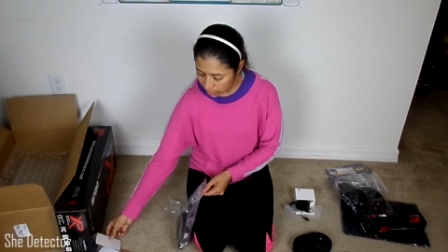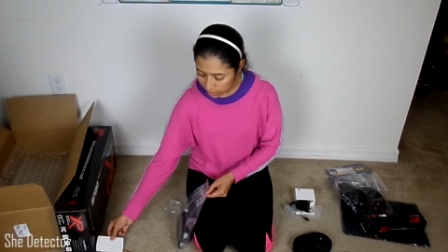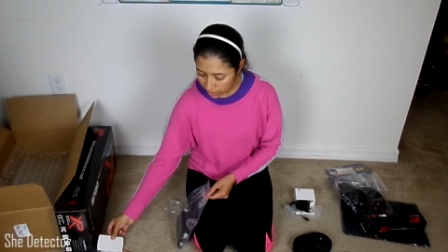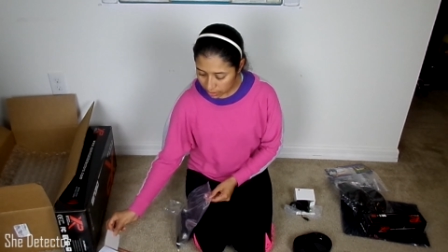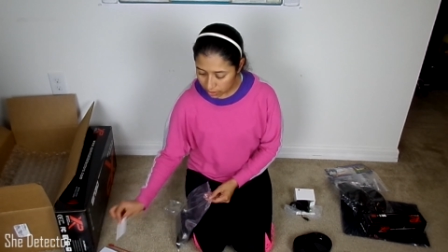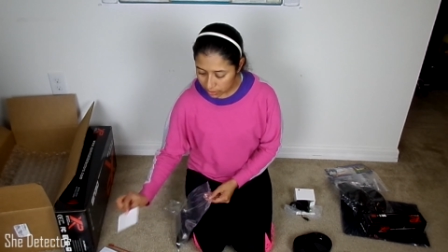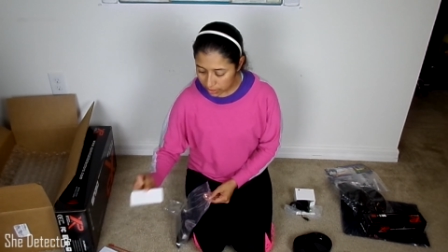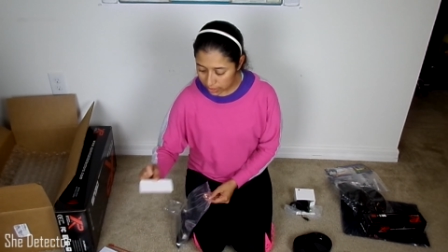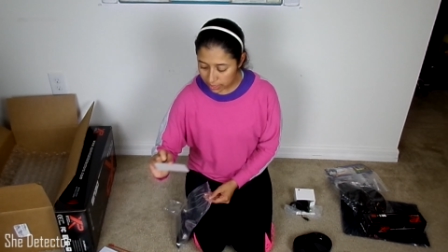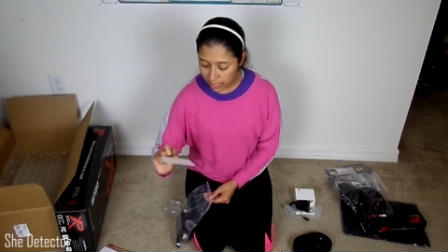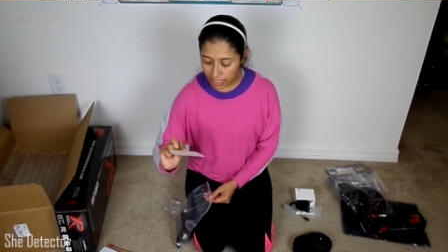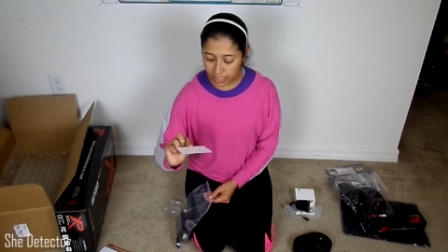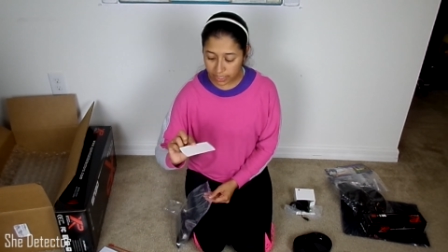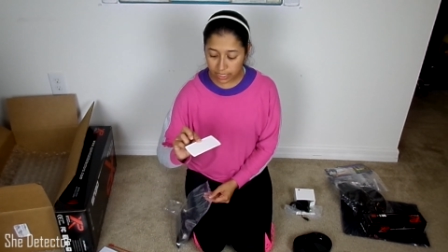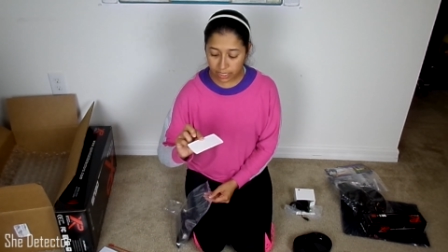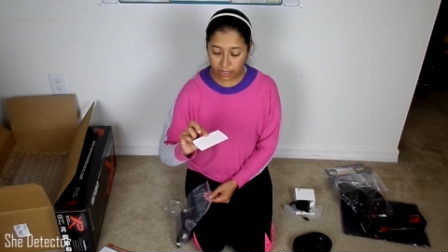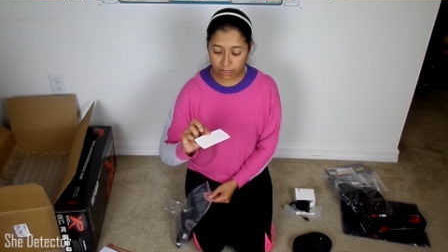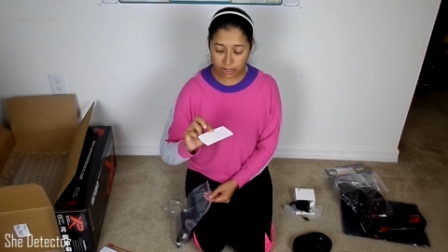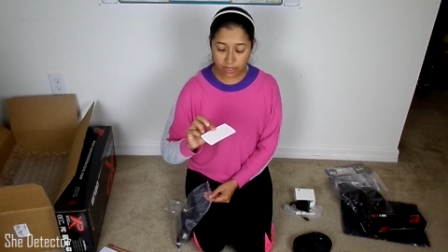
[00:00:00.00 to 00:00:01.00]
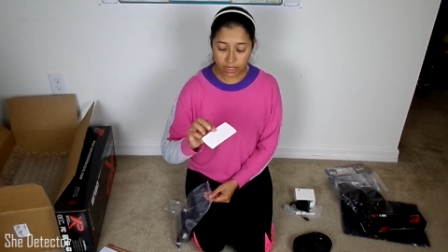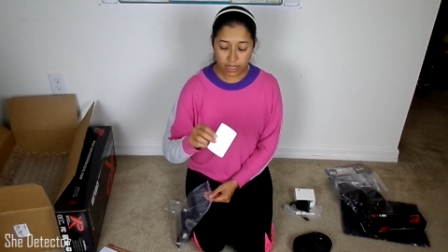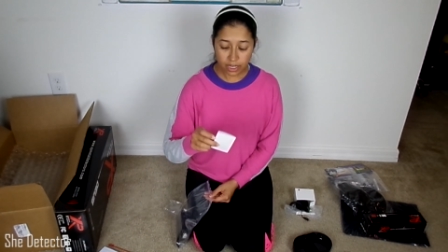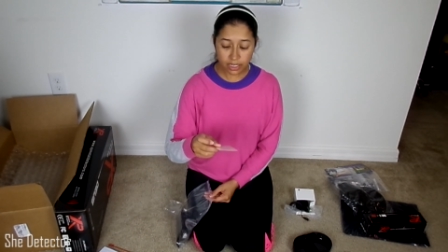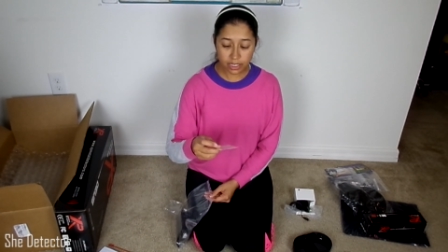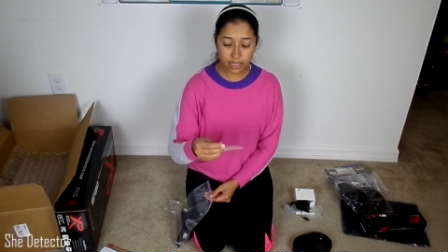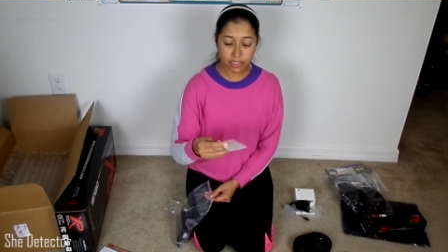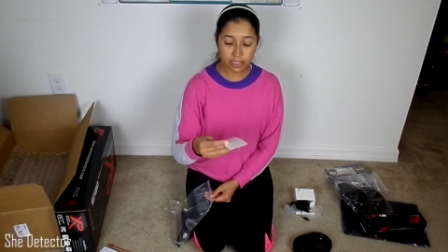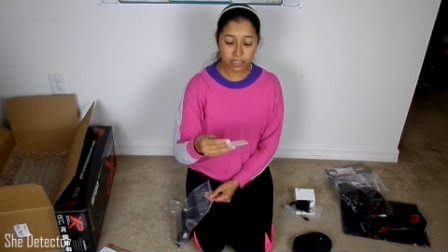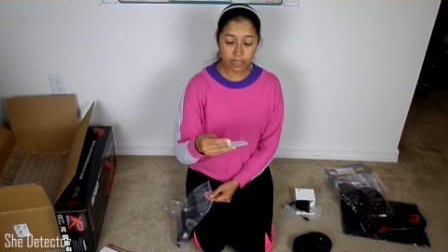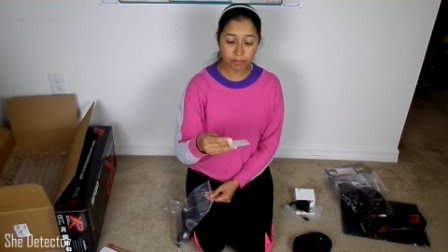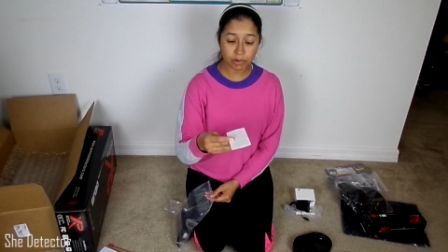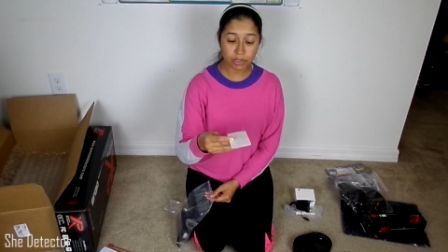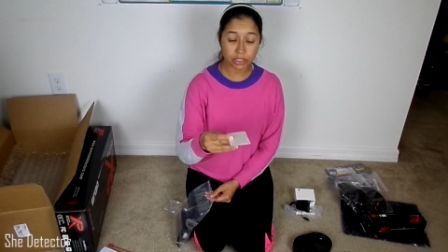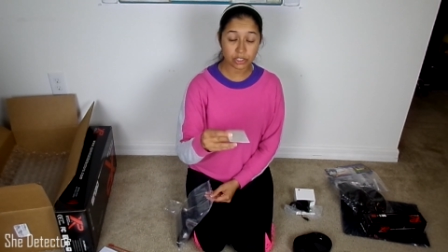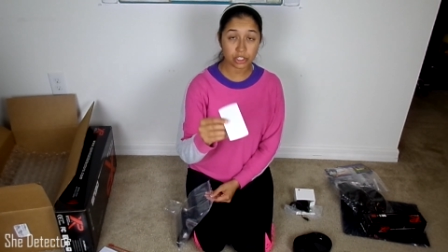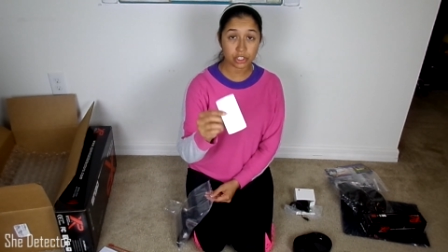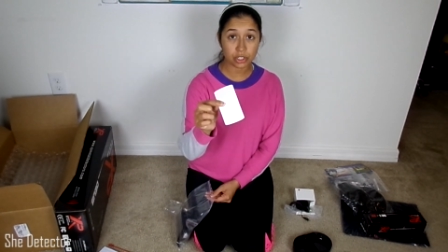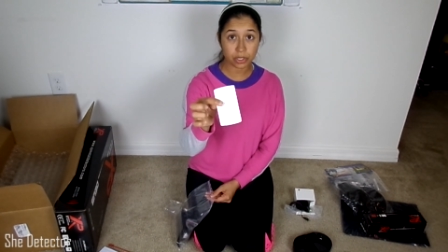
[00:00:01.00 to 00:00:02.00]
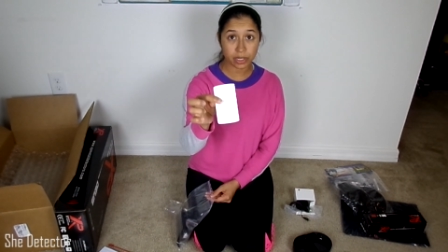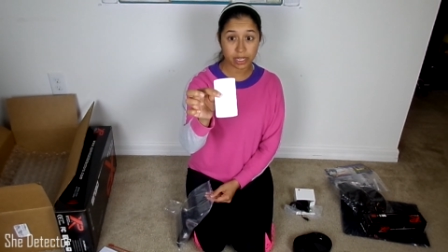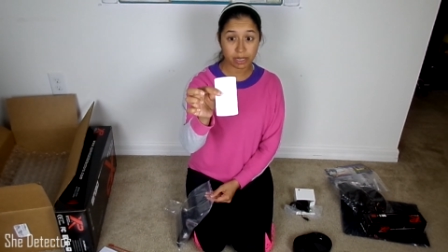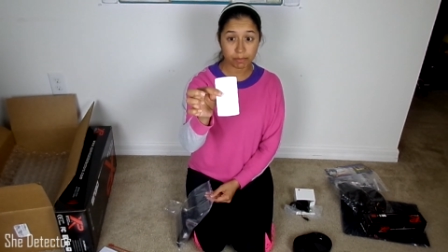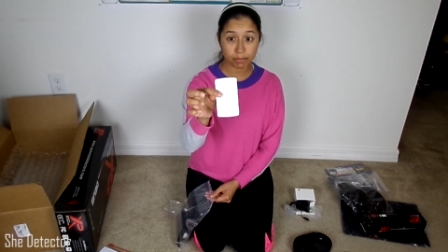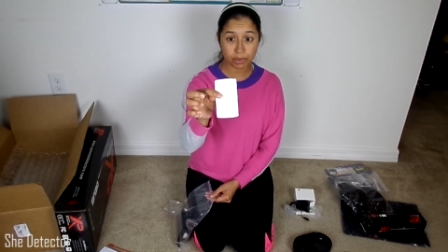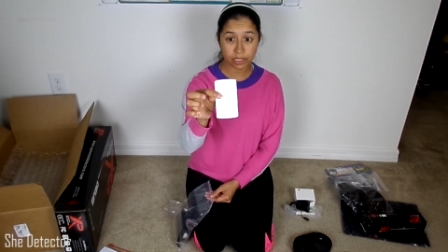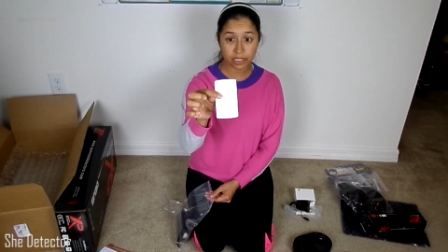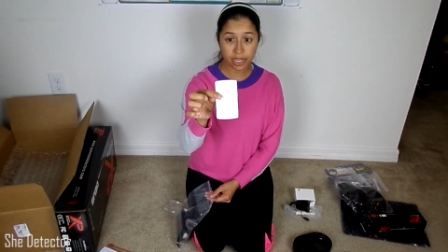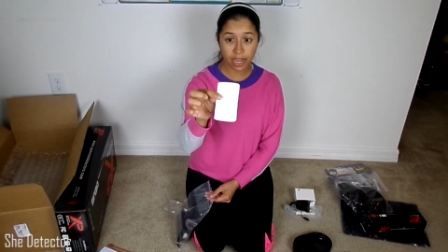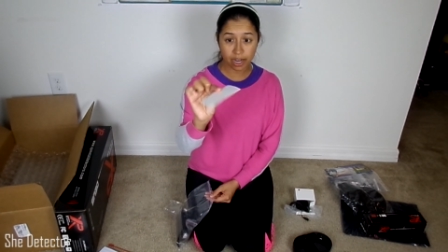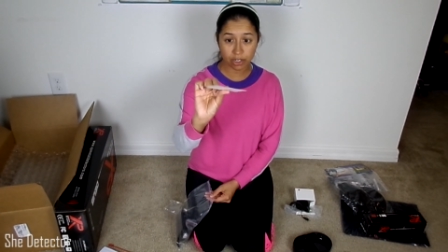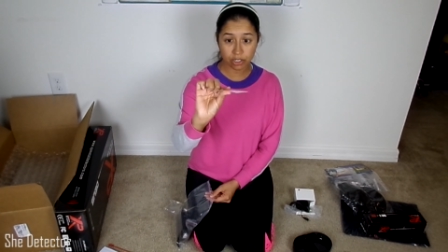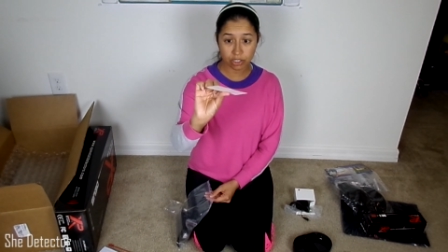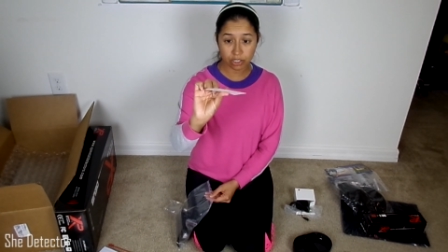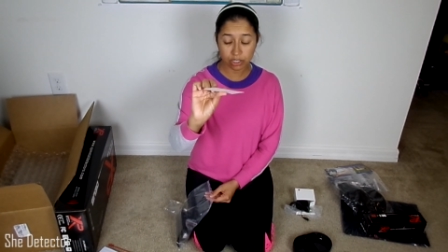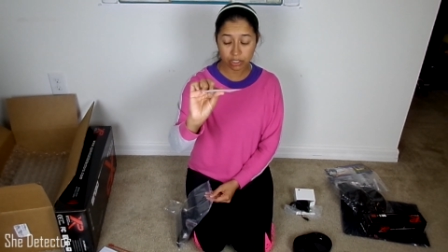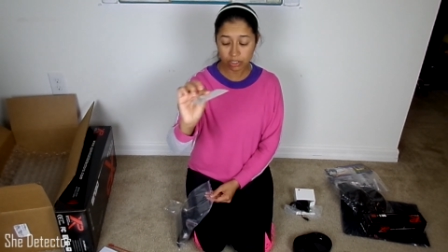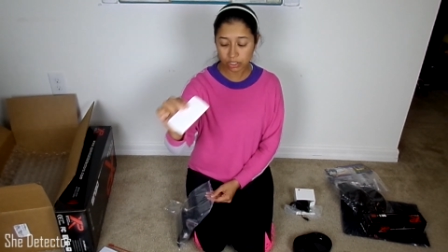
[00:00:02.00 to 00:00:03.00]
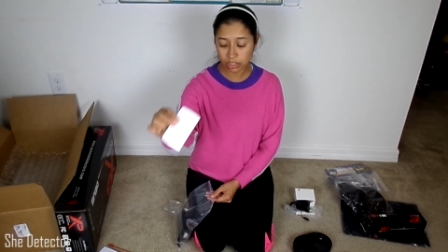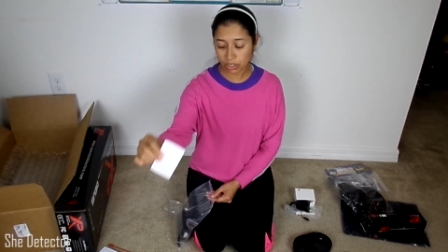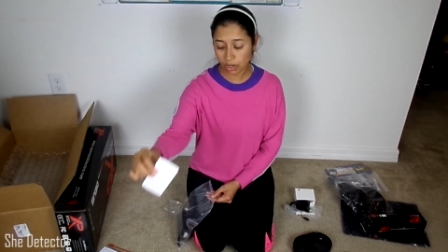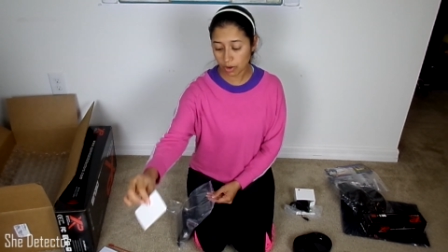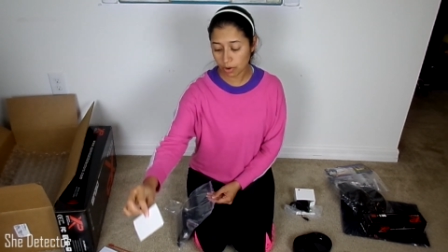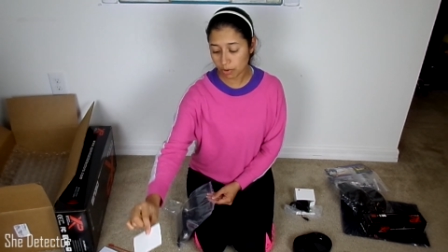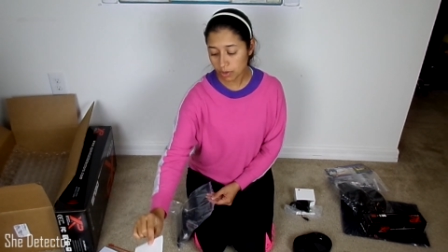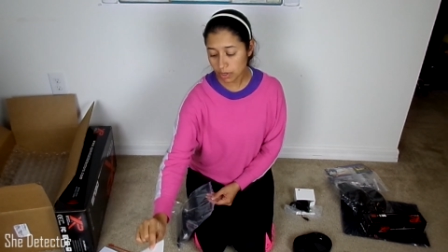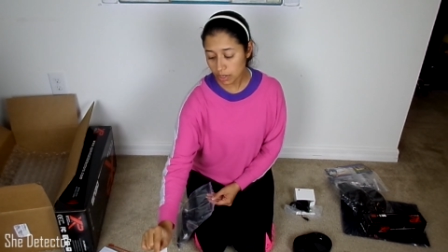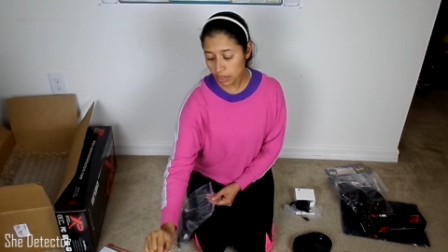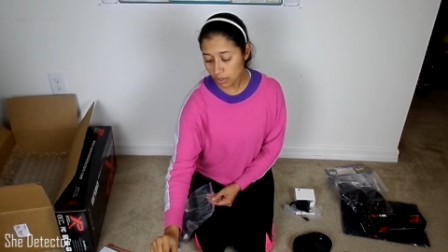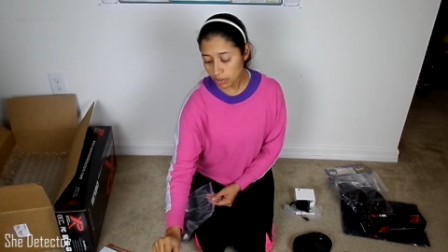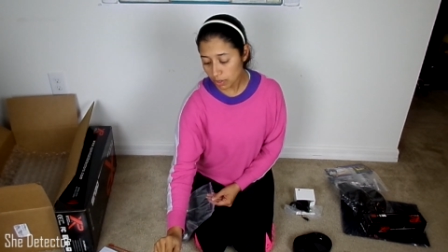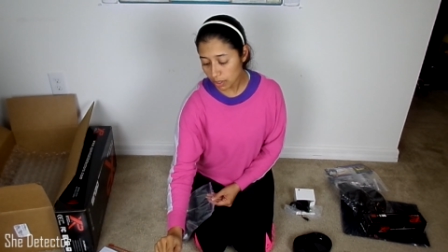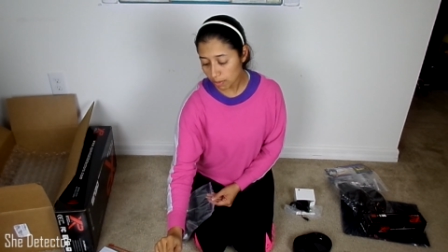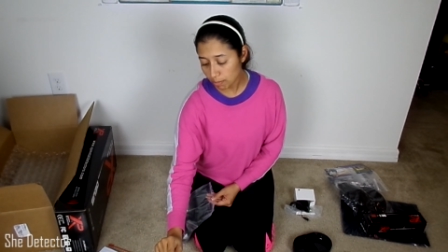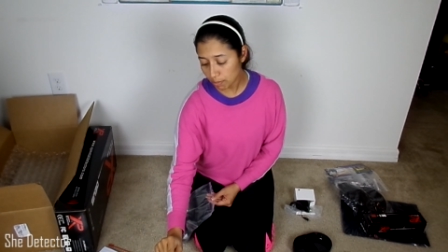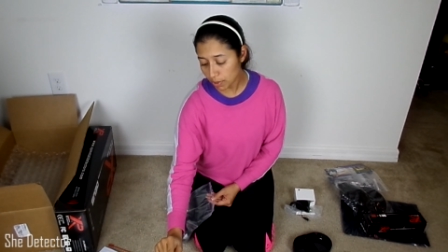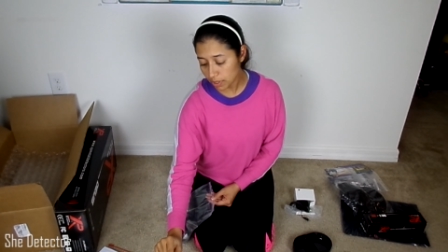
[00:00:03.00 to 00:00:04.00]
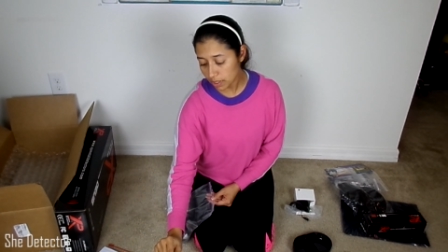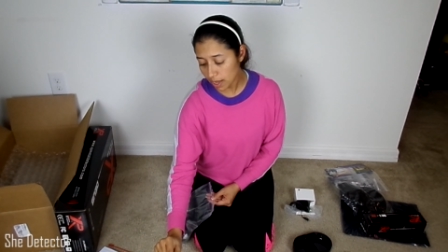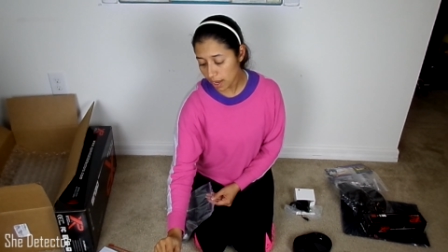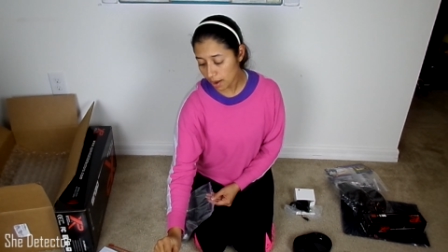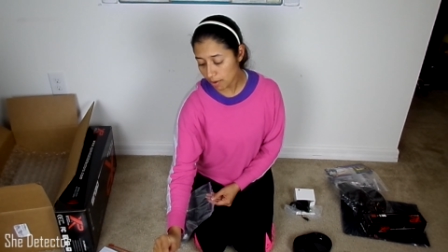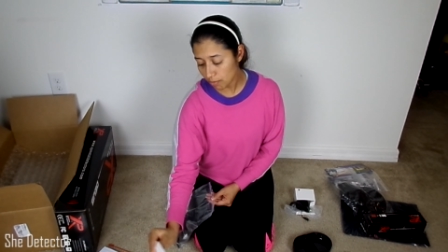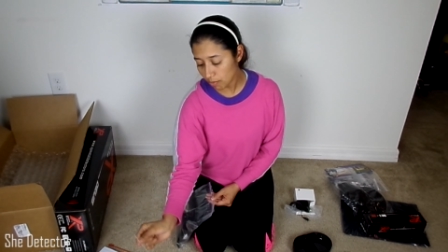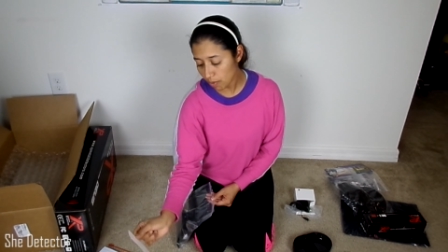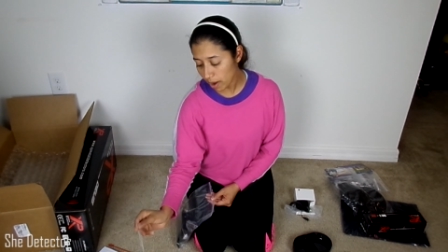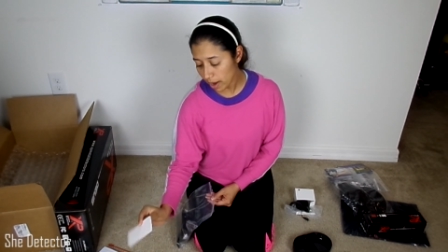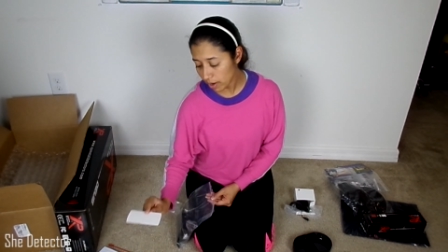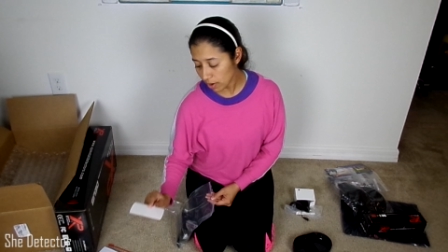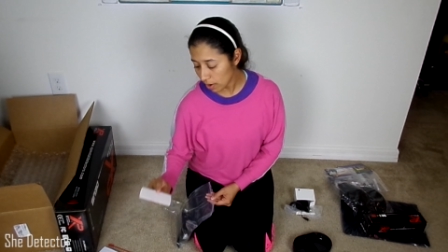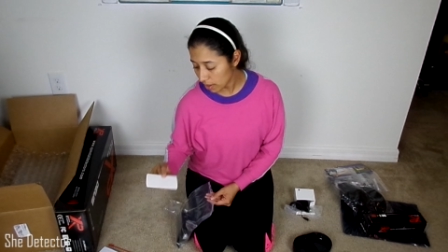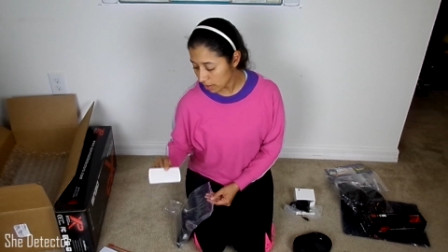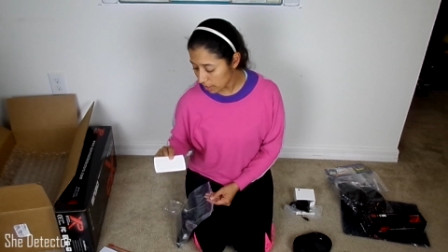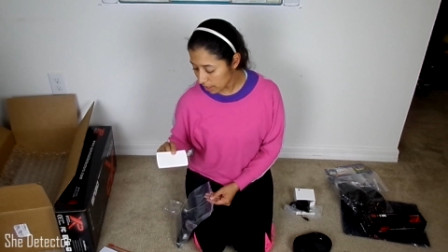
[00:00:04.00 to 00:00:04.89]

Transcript: Here is it does come with a screen protector, so you can put that right on